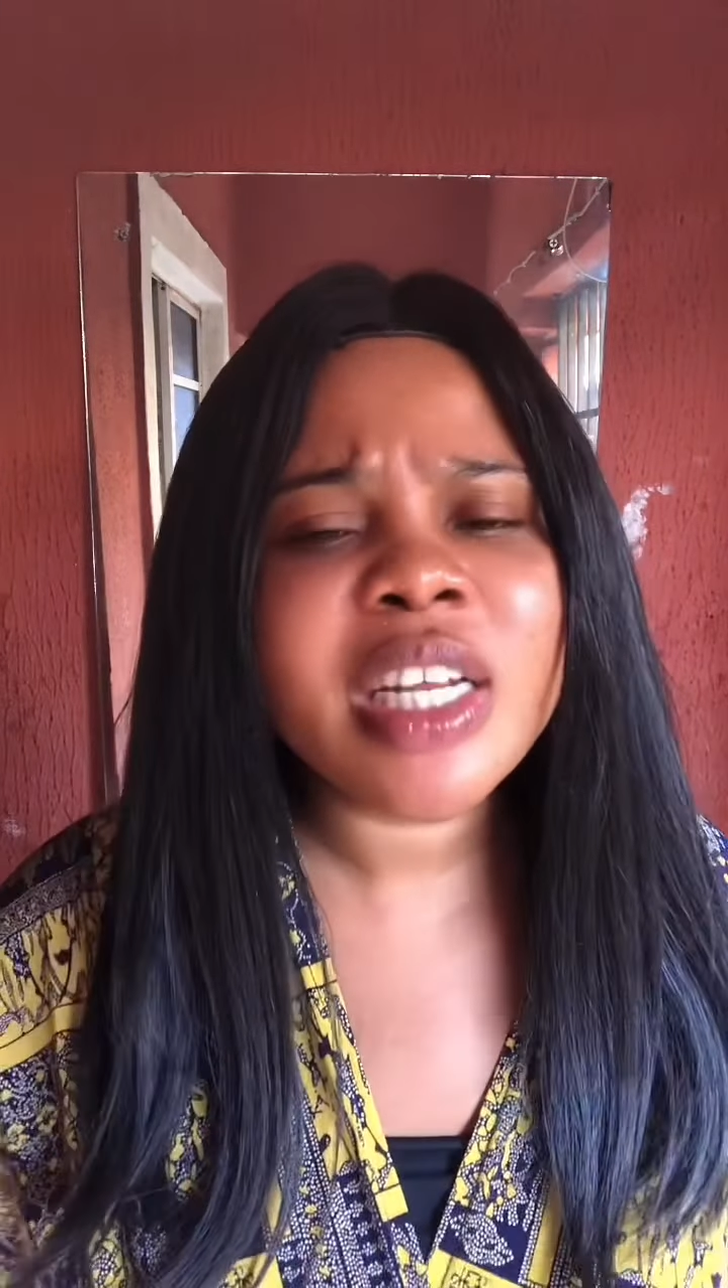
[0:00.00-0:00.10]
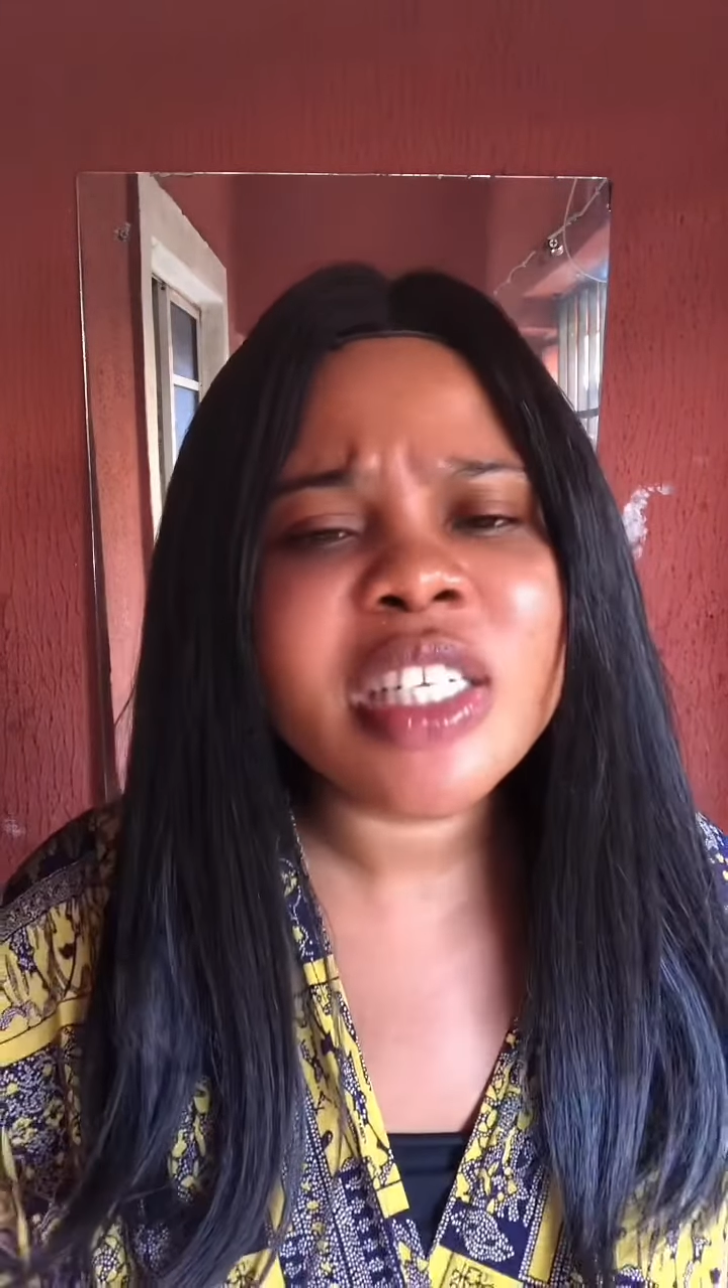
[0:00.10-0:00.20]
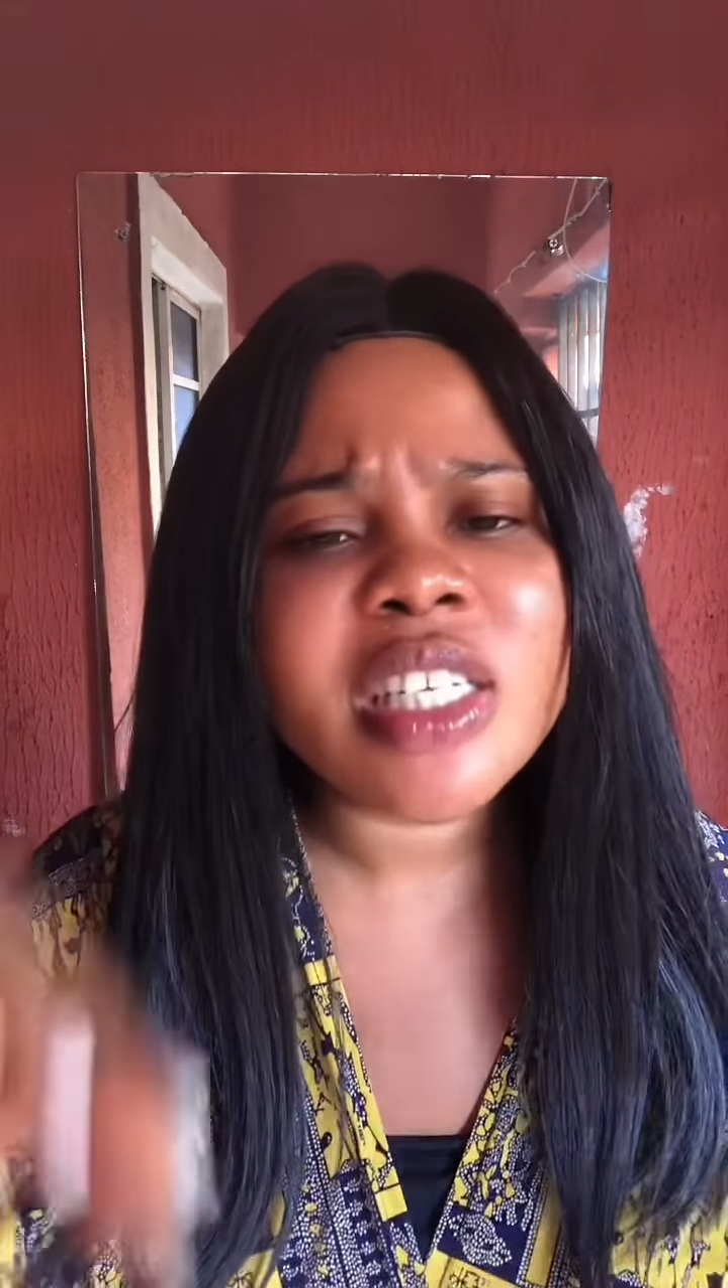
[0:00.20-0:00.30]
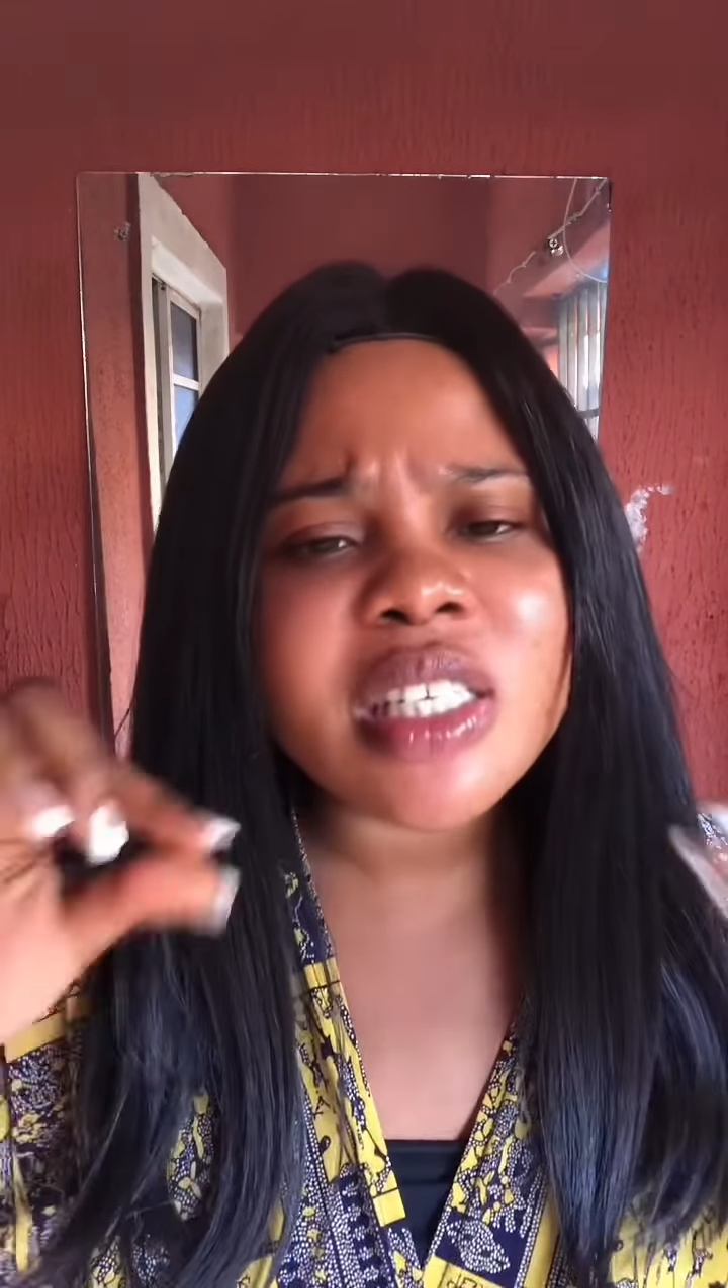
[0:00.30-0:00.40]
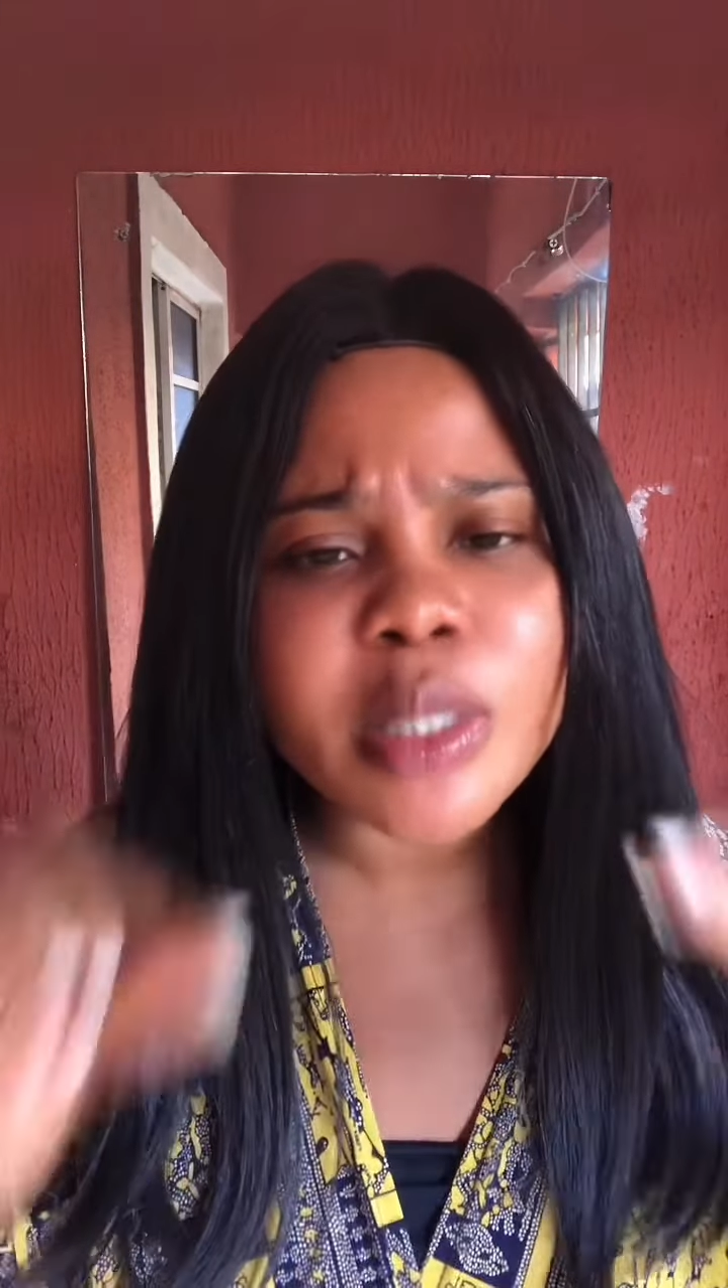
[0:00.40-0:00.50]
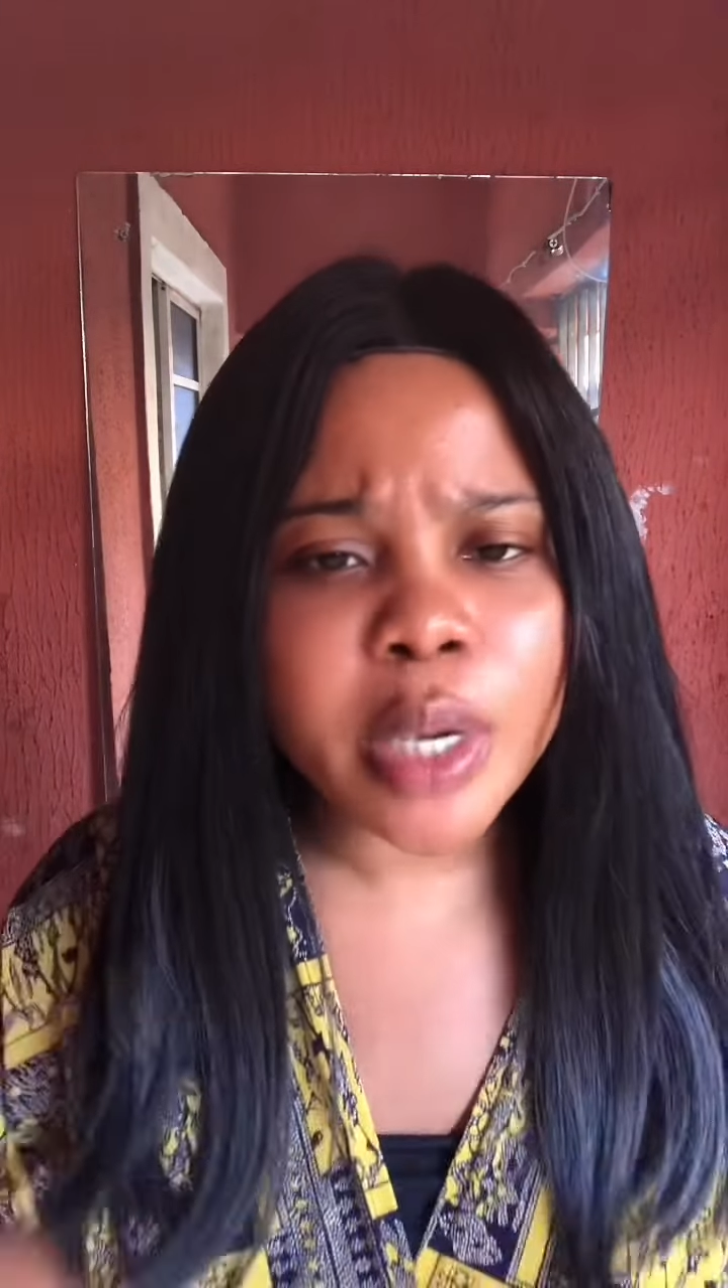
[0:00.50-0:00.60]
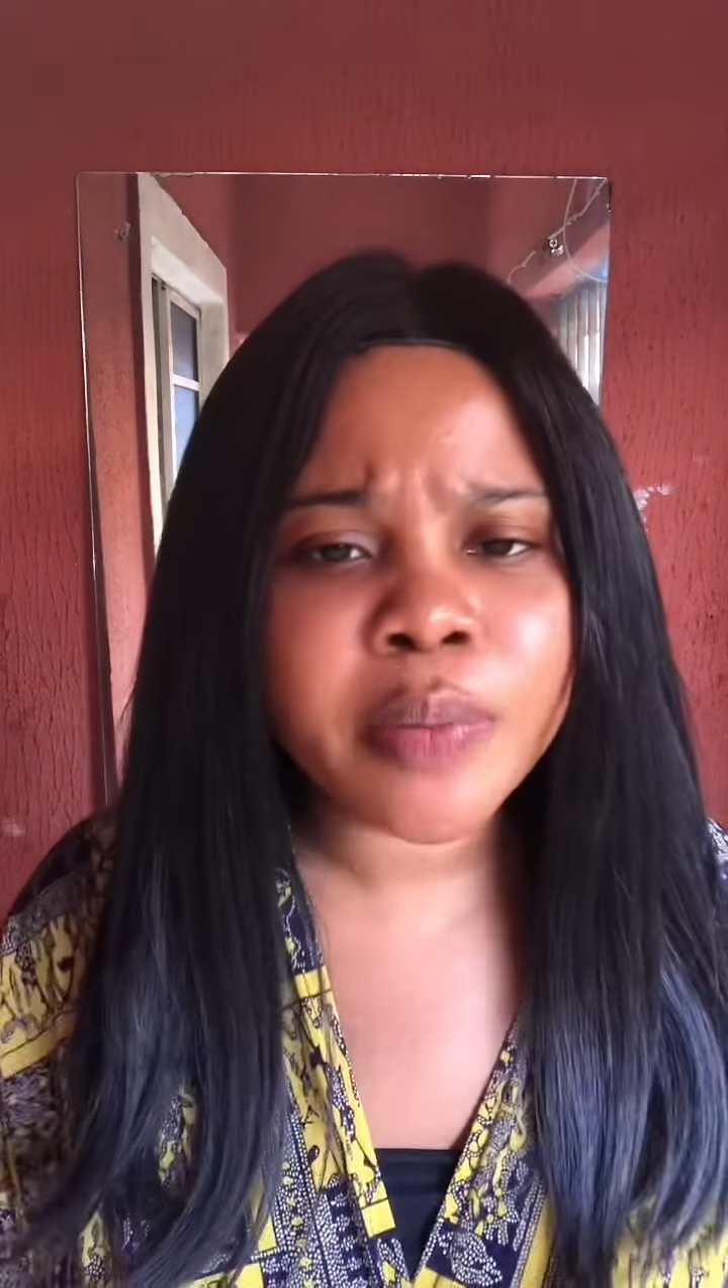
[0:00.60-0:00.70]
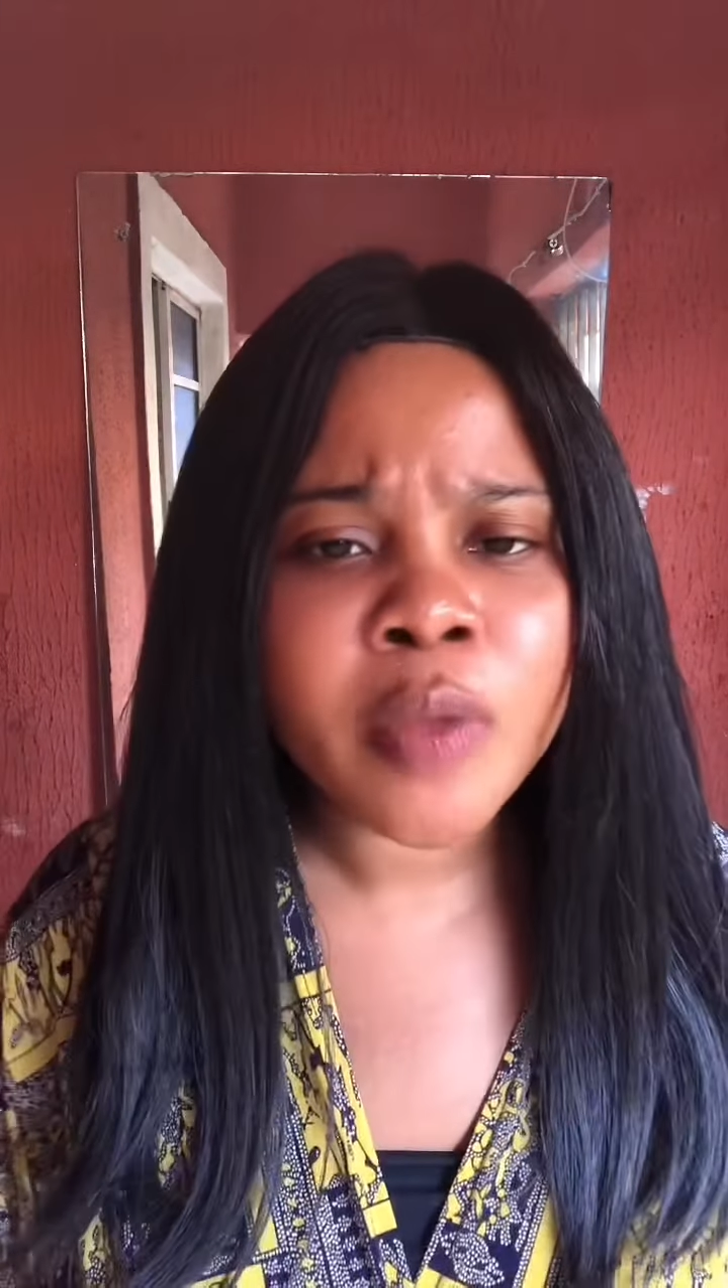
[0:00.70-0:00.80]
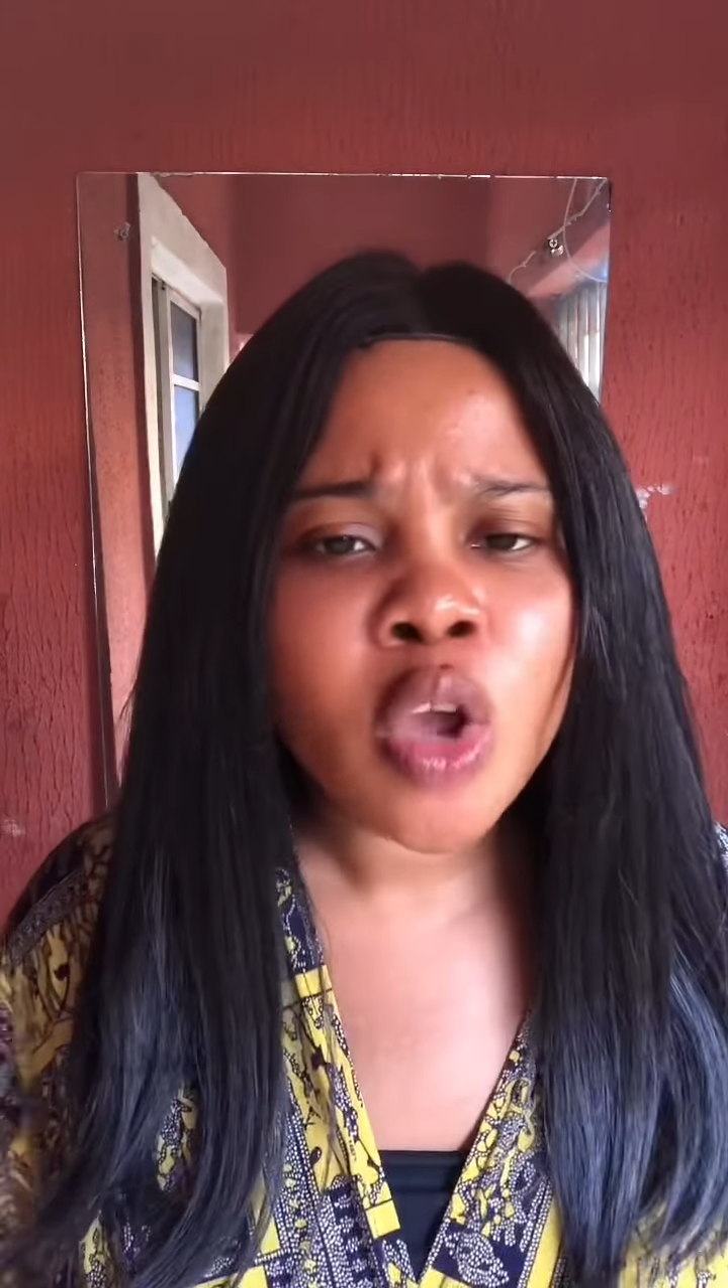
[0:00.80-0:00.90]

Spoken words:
discern